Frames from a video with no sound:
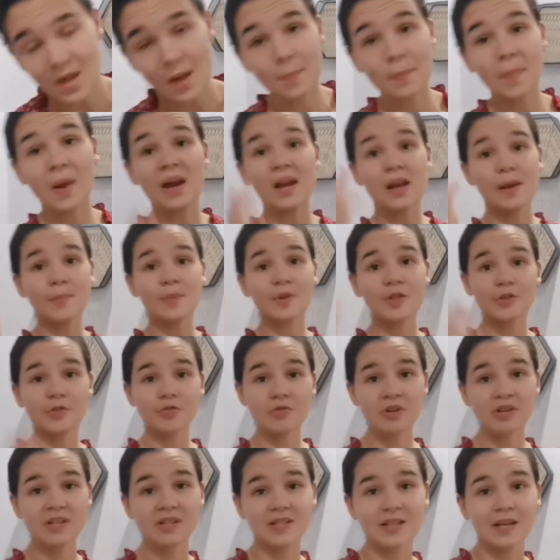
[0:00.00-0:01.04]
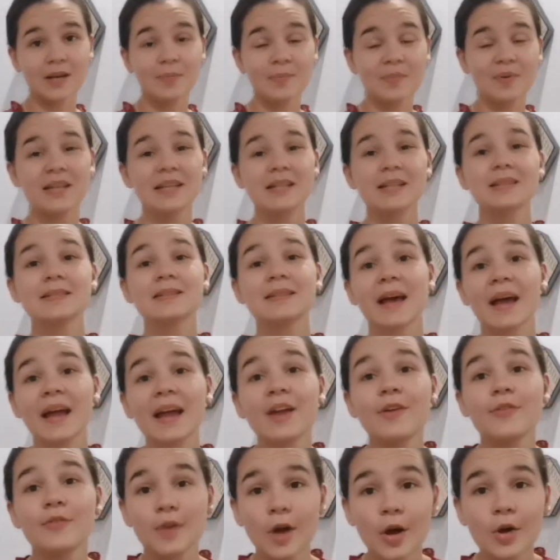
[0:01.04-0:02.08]
My number 3 tip is
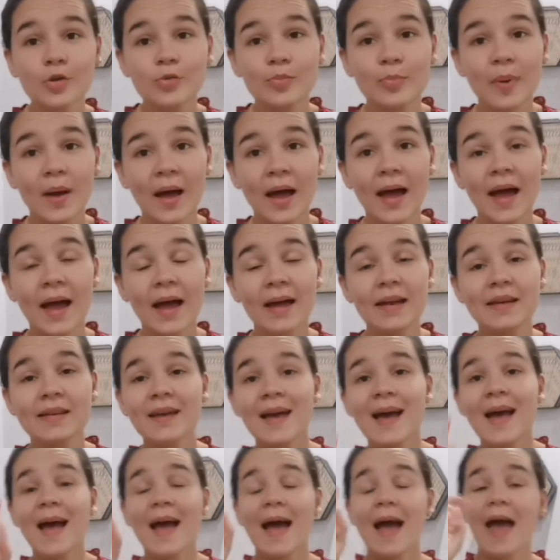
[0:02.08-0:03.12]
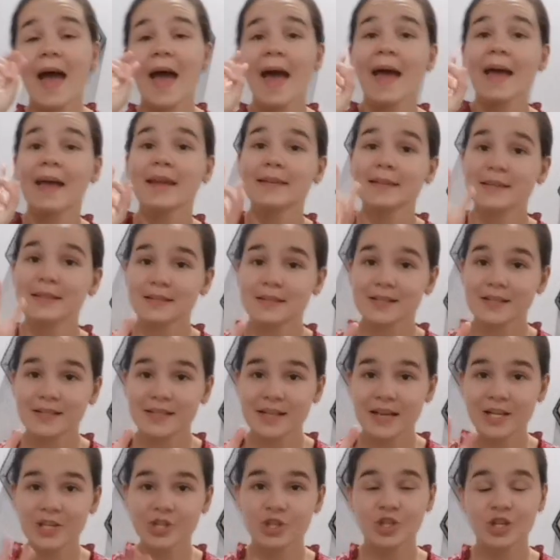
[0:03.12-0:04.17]
a notepad and
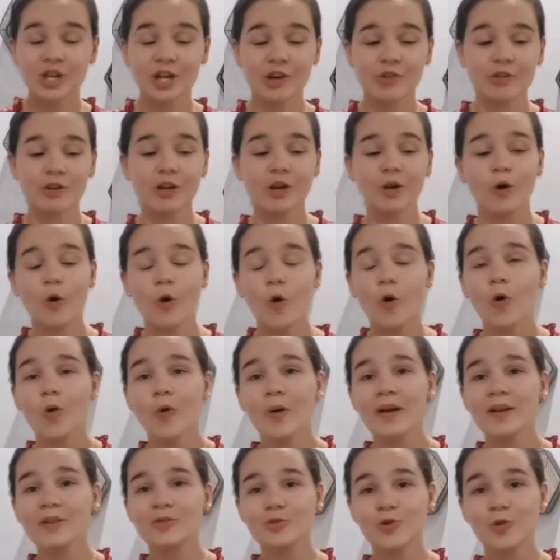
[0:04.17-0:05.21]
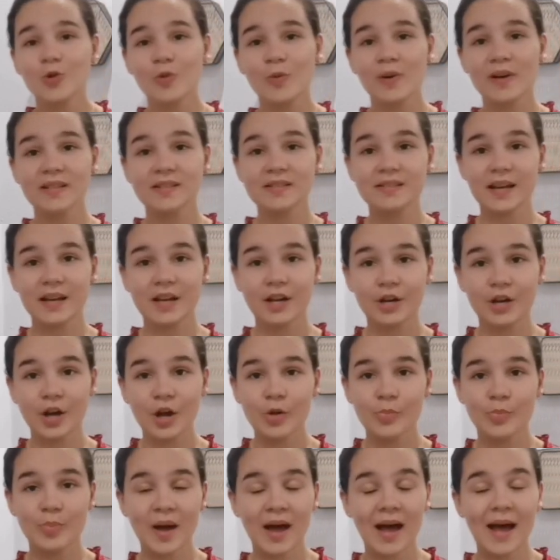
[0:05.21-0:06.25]
stationery. Always take a
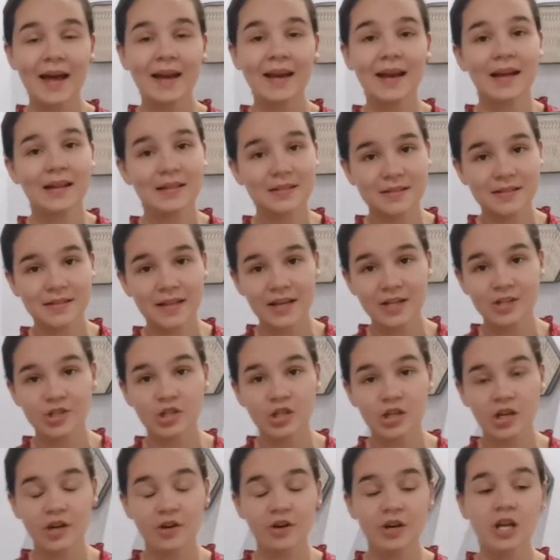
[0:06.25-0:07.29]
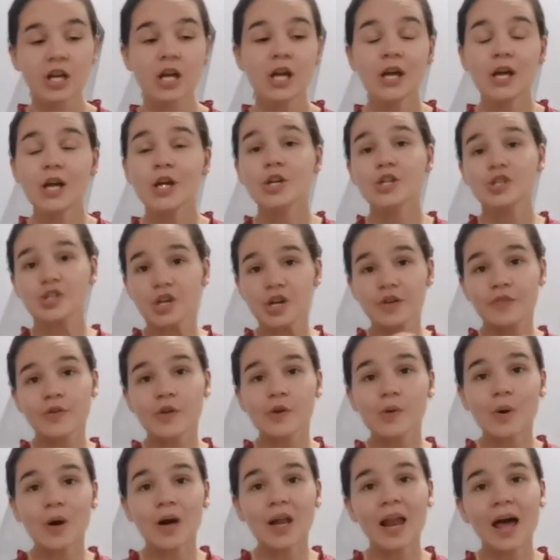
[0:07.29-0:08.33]
notepad and stationery. So if
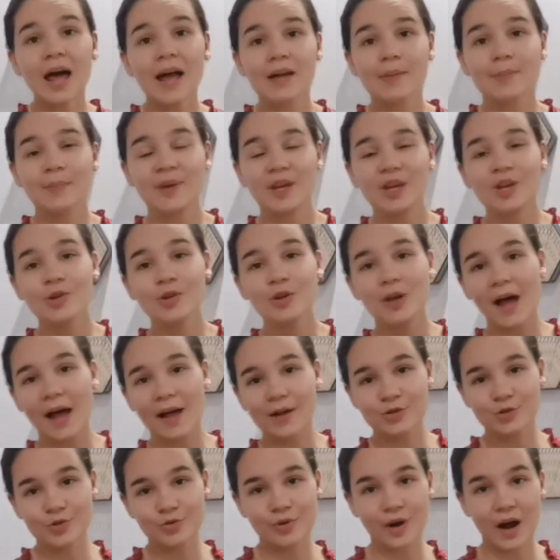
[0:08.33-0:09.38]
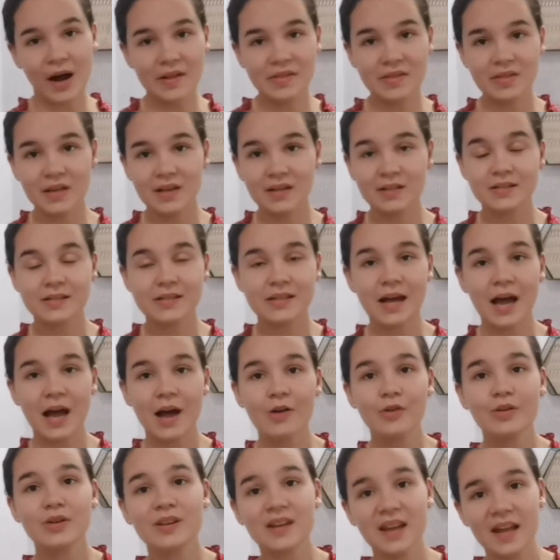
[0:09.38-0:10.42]
you are like me, you like to write things
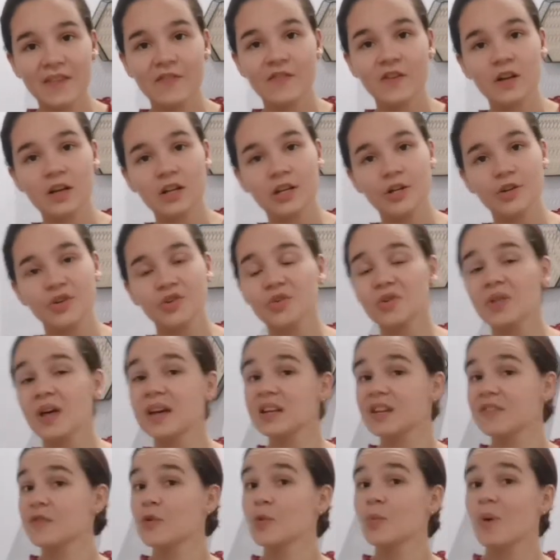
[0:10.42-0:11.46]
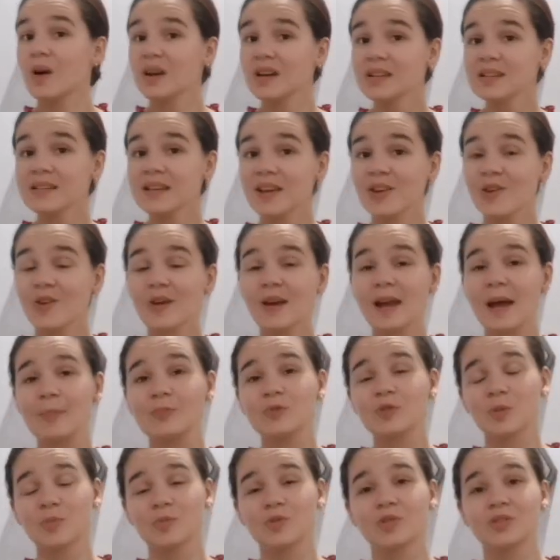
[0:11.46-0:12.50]
down, definitely do that. If you want to take your
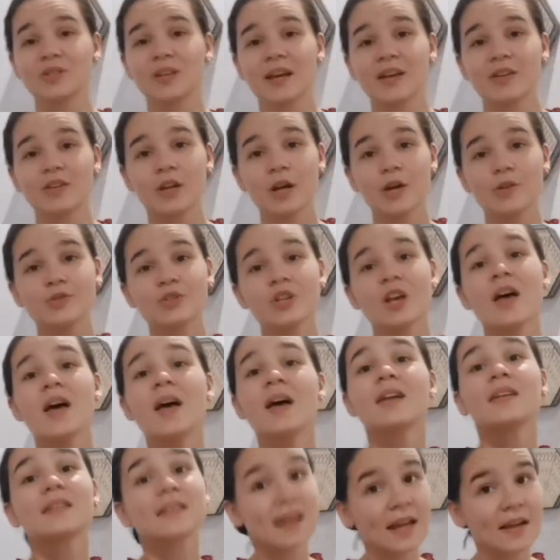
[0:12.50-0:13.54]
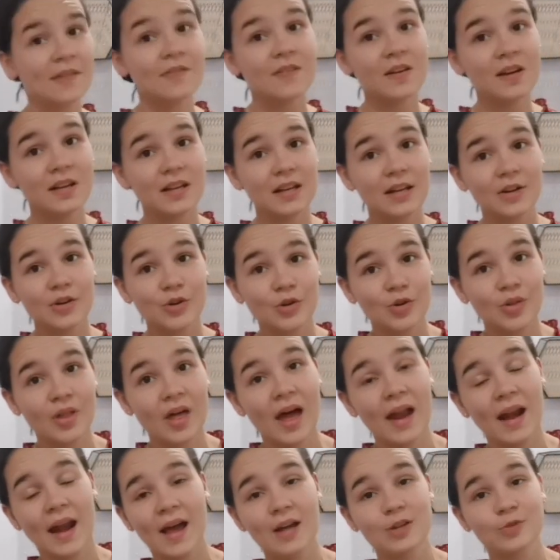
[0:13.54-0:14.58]
laptop to take notes, definitely do
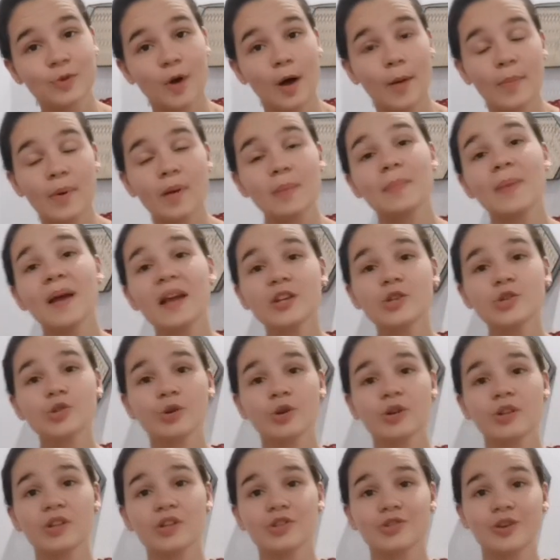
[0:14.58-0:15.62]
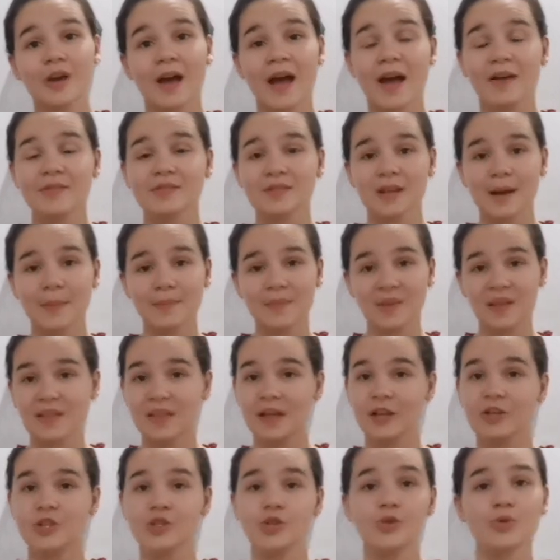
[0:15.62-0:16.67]
that as well. But make sure that you have something
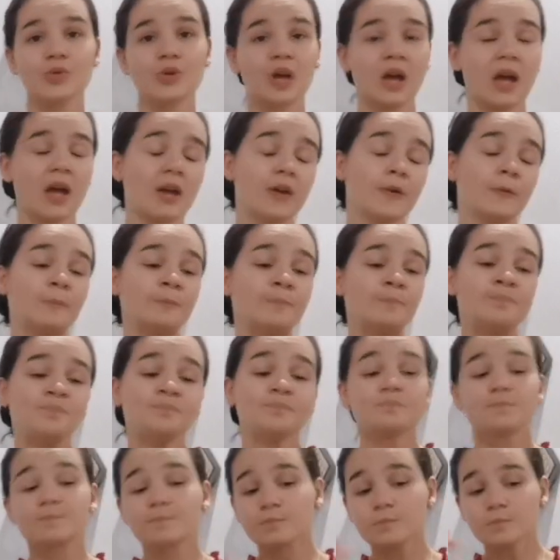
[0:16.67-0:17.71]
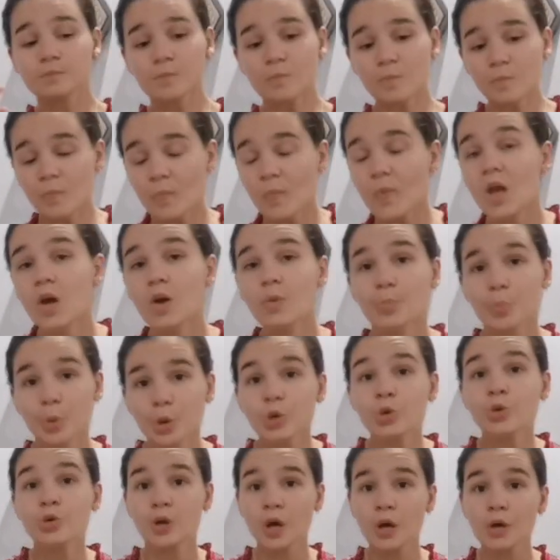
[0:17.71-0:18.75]
that you can
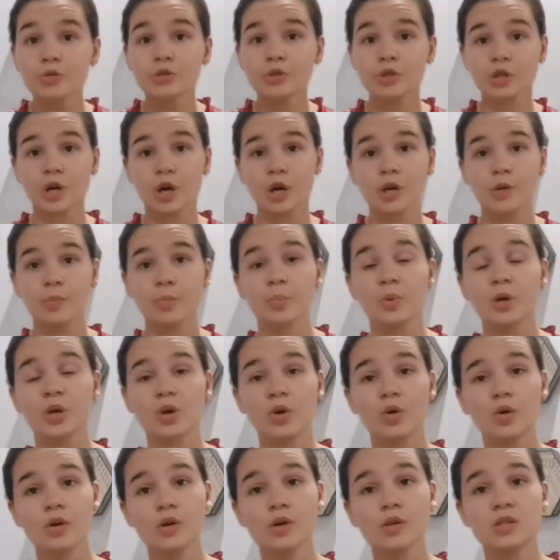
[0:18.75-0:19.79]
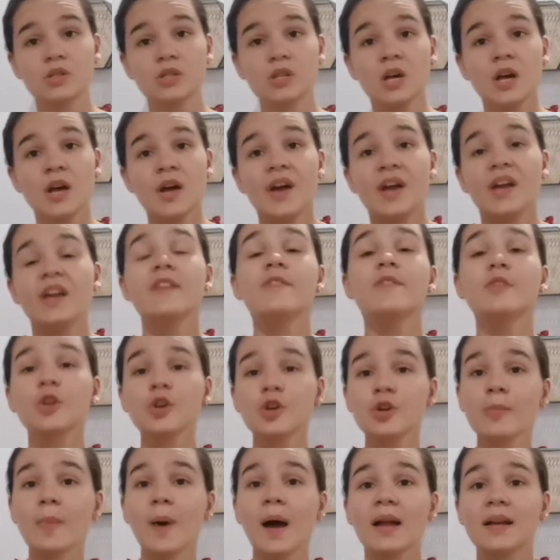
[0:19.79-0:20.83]
put notes on, because even though
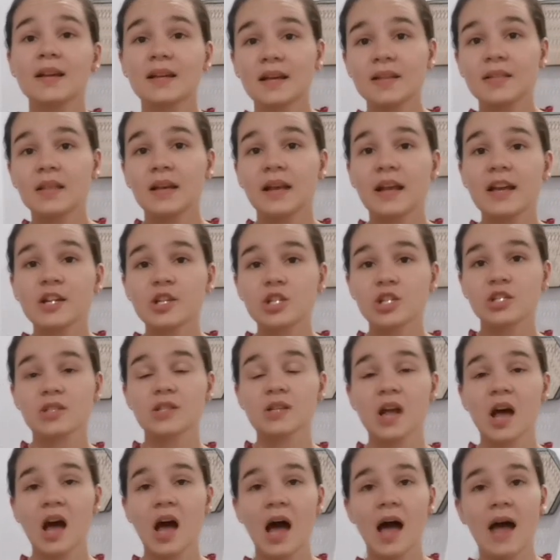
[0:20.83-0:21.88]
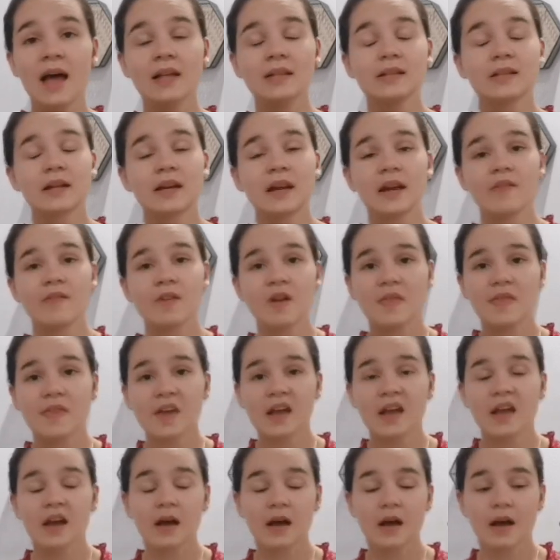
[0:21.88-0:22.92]
you might get the lecture slides and
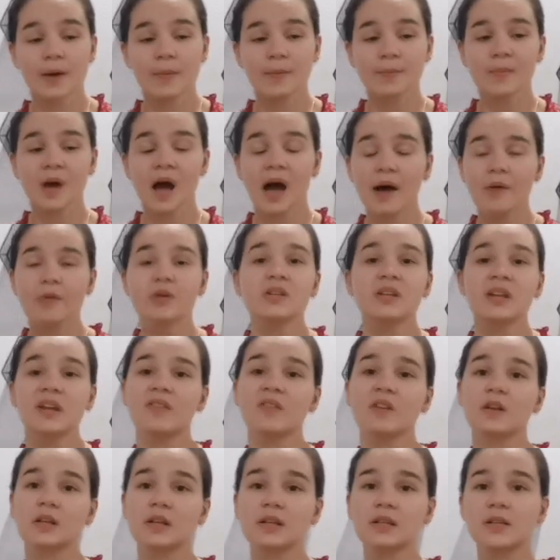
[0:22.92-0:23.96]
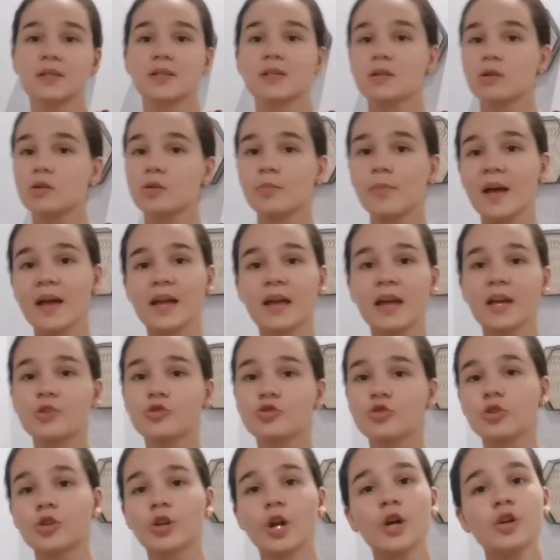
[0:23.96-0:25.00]
everything, I would definitely still make
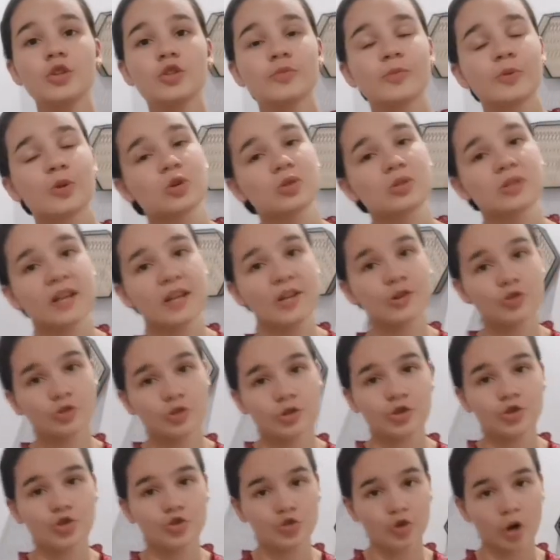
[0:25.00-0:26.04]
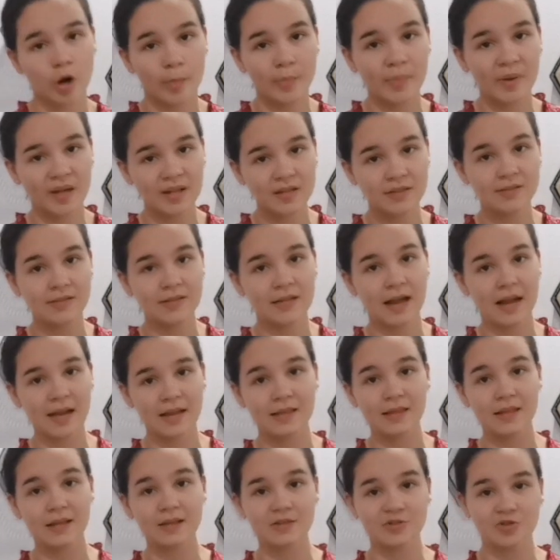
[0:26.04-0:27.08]
extra notes because lecturers drop hints
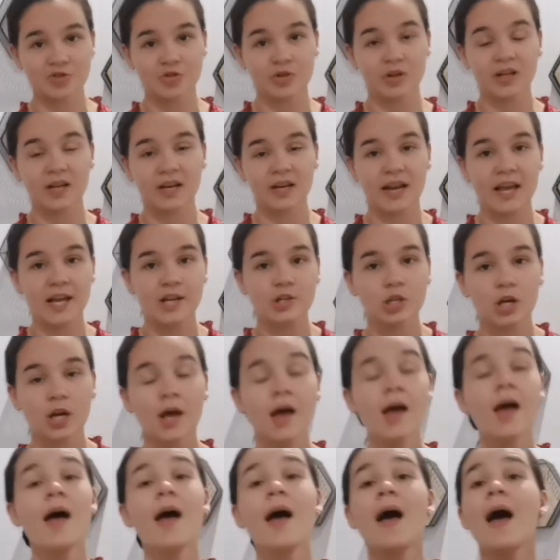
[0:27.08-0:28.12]
like this during a lecture.